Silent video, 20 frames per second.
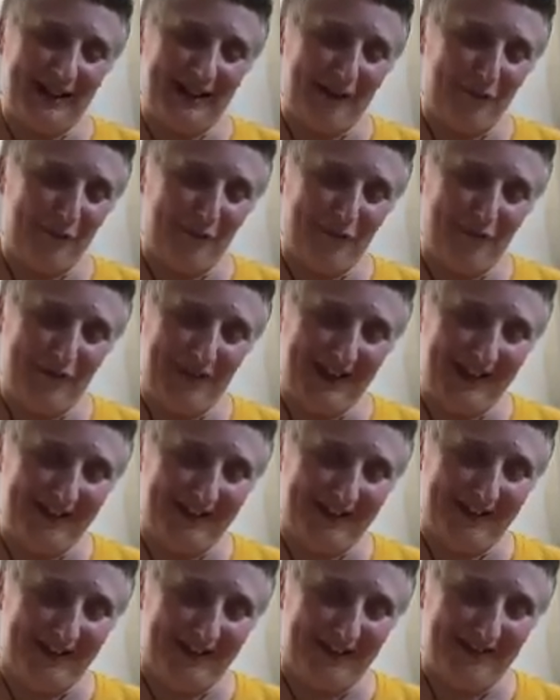have
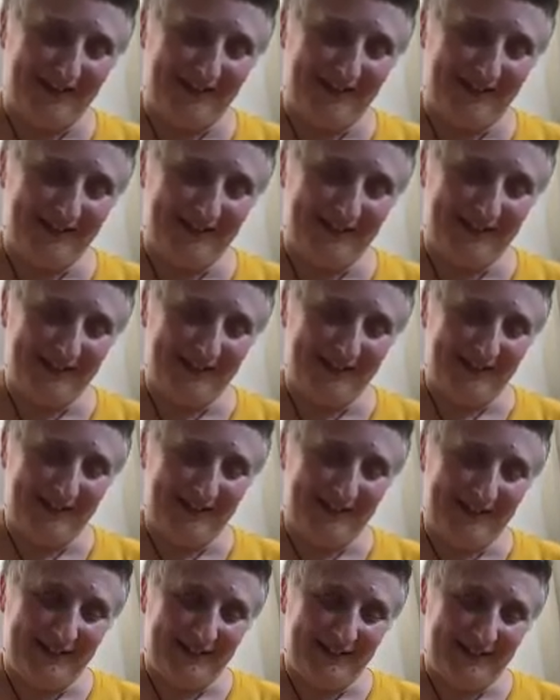fear.
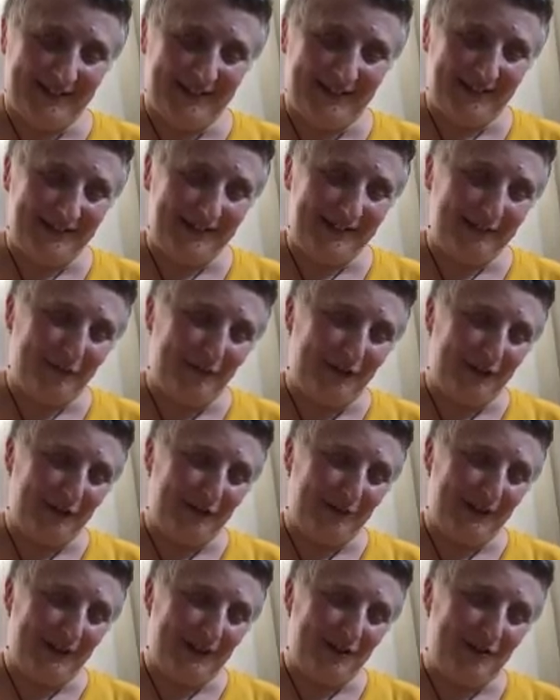This is what
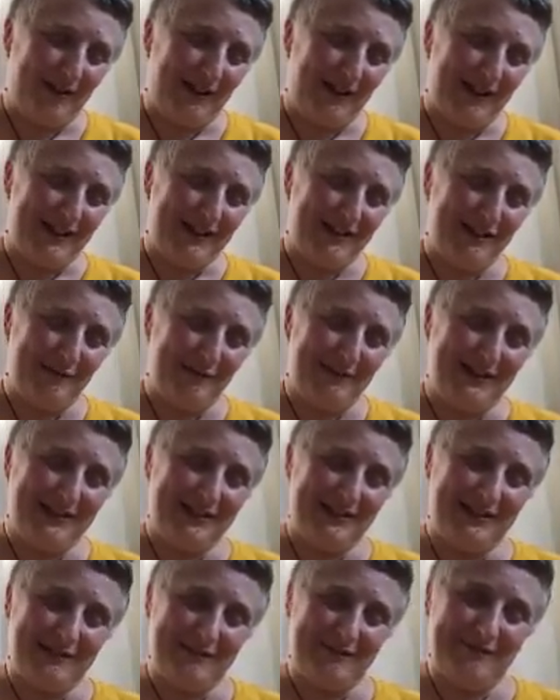we try to
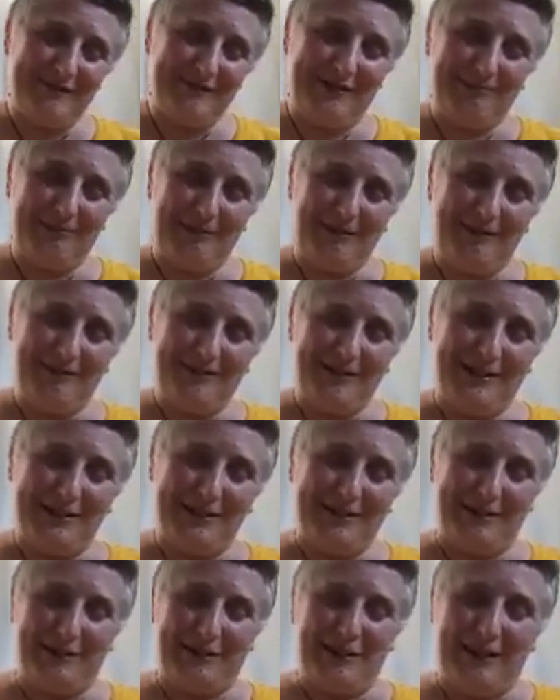install upon
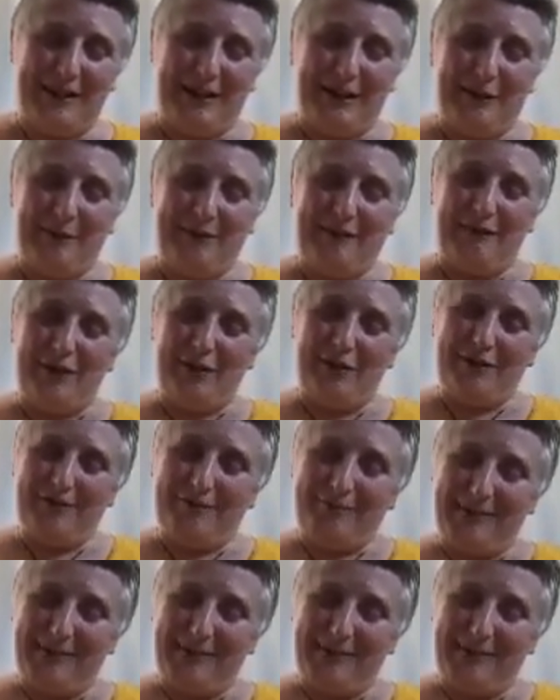you with your